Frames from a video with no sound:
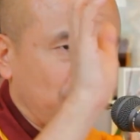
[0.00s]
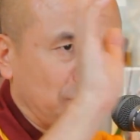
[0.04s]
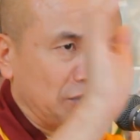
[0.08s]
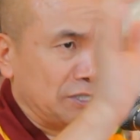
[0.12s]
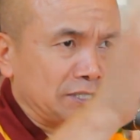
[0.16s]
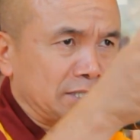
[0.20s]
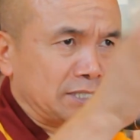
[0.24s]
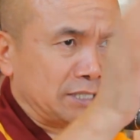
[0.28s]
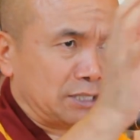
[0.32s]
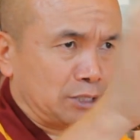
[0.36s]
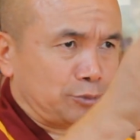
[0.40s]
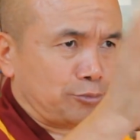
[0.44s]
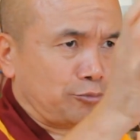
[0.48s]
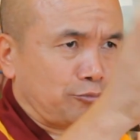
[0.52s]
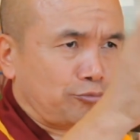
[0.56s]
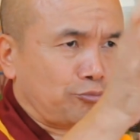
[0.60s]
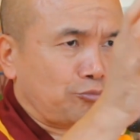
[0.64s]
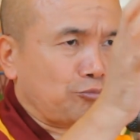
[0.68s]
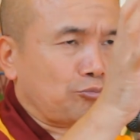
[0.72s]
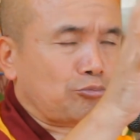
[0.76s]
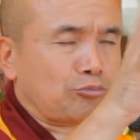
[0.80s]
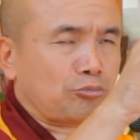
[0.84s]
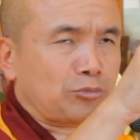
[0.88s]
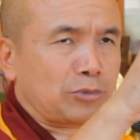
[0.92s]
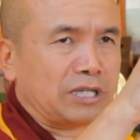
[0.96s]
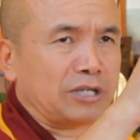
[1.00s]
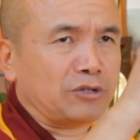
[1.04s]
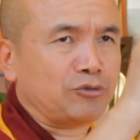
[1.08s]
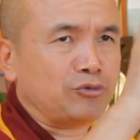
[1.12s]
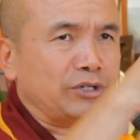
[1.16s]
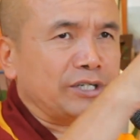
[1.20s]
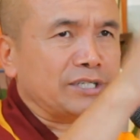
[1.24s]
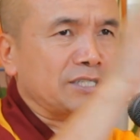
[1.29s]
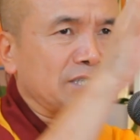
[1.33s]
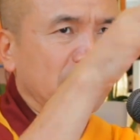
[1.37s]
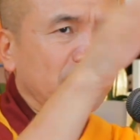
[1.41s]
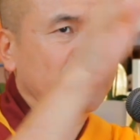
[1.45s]
first, the
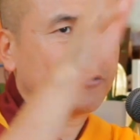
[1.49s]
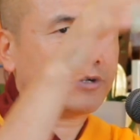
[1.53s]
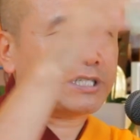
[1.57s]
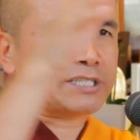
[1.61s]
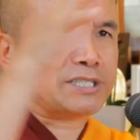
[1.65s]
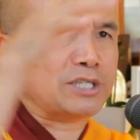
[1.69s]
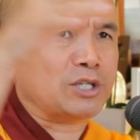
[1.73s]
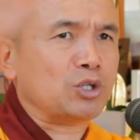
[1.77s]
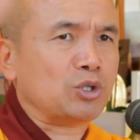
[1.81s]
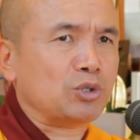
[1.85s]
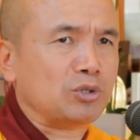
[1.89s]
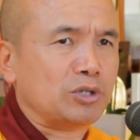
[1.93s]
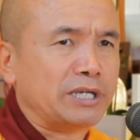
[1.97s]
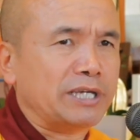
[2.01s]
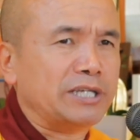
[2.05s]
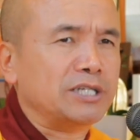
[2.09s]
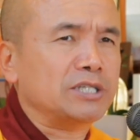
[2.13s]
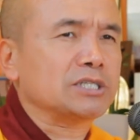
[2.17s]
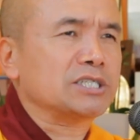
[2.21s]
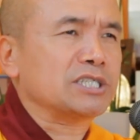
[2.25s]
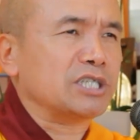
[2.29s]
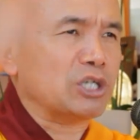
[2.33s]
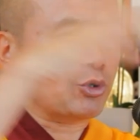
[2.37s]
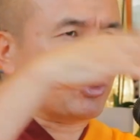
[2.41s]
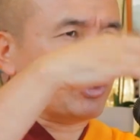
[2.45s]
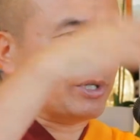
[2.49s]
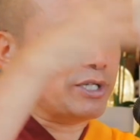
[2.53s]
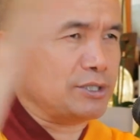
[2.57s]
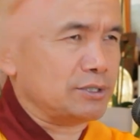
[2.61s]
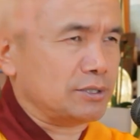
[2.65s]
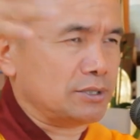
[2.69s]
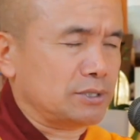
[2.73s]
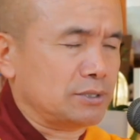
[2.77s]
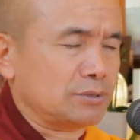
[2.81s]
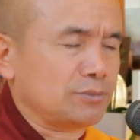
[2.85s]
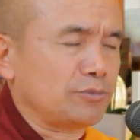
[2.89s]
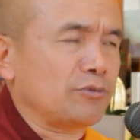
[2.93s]
three sufferings in
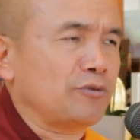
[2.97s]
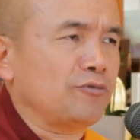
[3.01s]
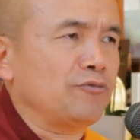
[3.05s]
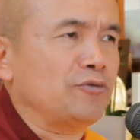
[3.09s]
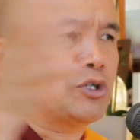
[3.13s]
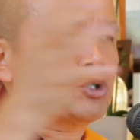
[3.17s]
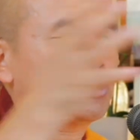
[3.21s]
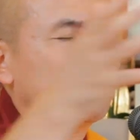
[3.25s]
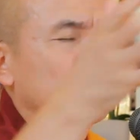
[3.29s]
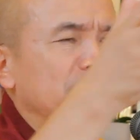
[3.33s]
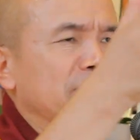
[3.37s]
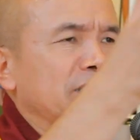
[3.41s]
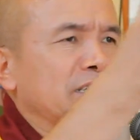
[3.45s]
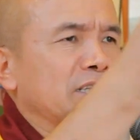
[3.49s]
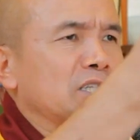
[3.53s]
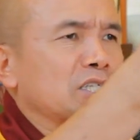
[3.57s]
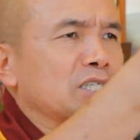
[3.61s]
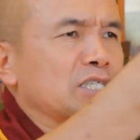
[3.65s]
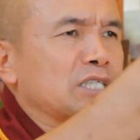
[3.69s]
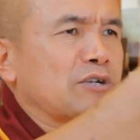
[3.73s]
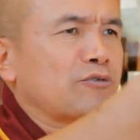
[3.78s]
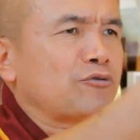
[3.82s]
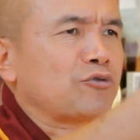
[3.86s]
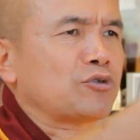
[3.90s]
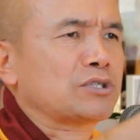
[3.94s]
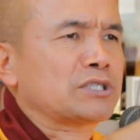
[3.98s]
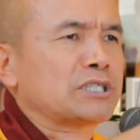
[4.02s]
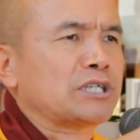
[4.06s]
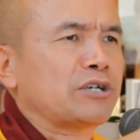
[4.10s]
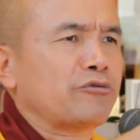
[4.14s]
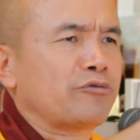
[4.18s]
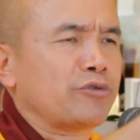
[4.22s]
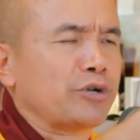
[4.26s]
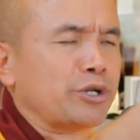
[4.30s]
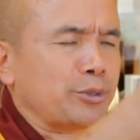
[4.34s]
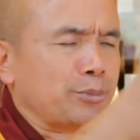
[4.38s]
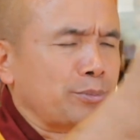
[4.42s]
sequence. First you take the suffering of
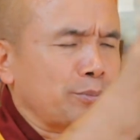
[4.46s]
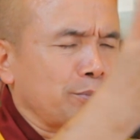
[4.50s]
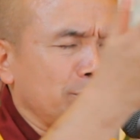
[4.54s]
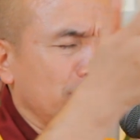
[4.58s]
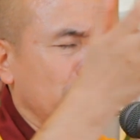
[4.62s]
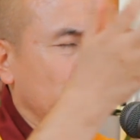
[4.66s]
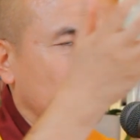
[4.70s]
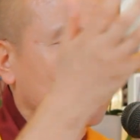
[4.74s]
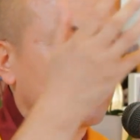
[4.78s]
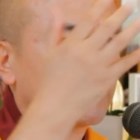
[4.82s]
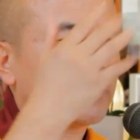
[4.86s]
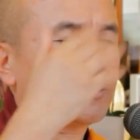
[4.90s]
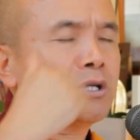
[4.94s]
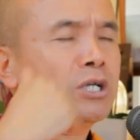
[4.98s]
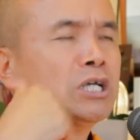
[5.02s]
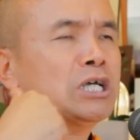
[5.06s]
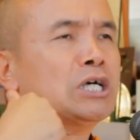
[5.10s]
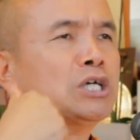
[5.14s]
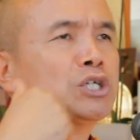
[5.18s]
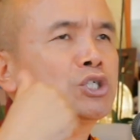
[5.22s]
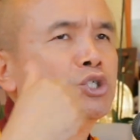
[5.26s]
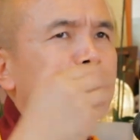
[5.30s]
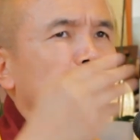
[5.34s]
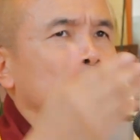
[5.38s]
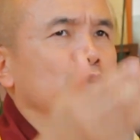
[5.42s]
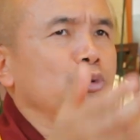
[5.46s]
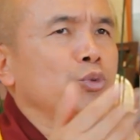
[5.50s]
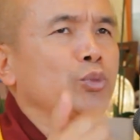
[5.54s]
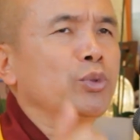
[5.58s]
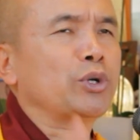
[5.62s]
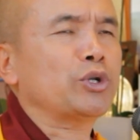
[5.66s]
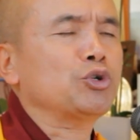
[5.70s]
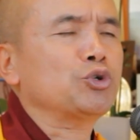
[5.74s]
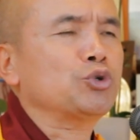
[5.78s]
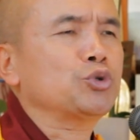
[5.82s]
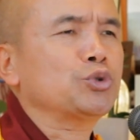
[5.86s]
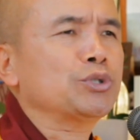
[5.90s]
suffering. So
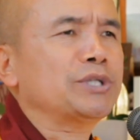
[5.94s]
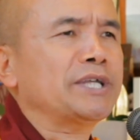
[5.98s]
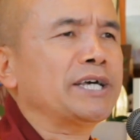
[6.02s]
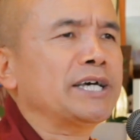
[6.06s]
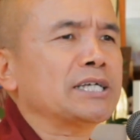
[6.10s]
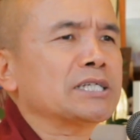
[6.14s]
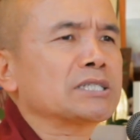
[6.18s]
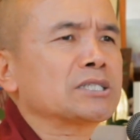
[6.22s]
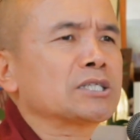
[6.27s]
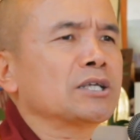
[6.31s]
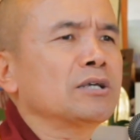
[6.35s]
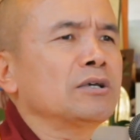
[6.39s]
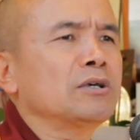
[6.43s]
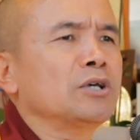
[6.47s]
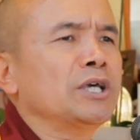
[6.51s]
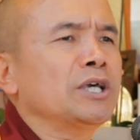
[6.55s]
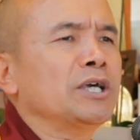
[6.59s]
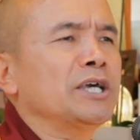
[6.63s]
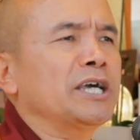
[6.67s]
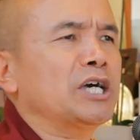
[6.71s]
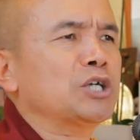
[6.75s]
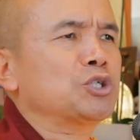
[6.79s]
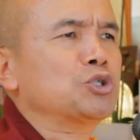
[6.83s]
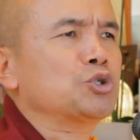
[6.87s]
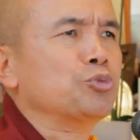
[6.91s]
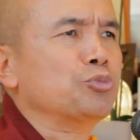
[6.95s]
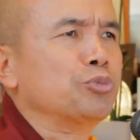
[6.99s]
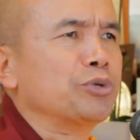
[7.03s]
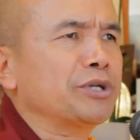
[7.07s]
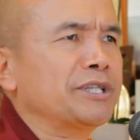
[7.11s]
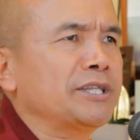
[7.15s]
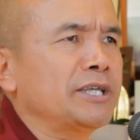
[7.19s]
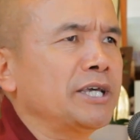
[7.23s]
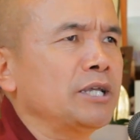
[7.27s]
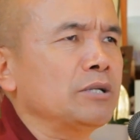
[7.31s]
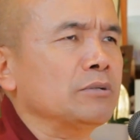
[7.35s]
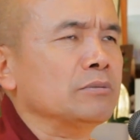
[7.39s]
when you do that, as you
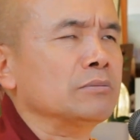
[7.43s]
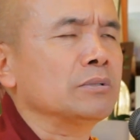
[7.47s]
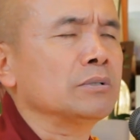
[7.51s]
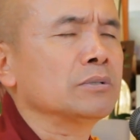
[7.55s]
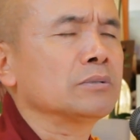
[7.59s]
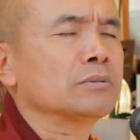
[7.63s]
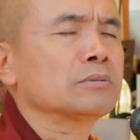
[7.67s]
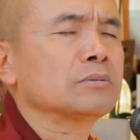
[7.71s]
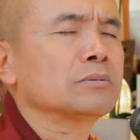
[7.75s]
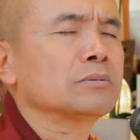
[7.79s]
breathe in,